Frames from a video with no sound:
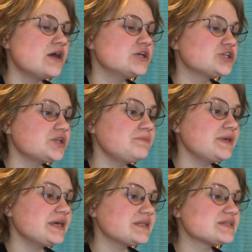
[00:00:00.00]
Should it
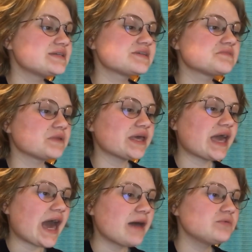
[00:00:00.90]
begin to display
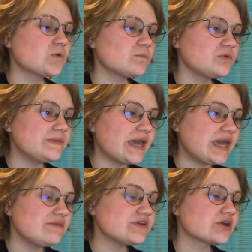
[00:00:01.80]
abnormal
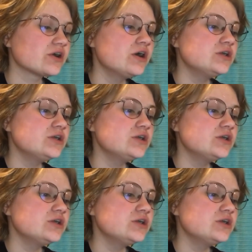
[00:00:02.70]
behavior,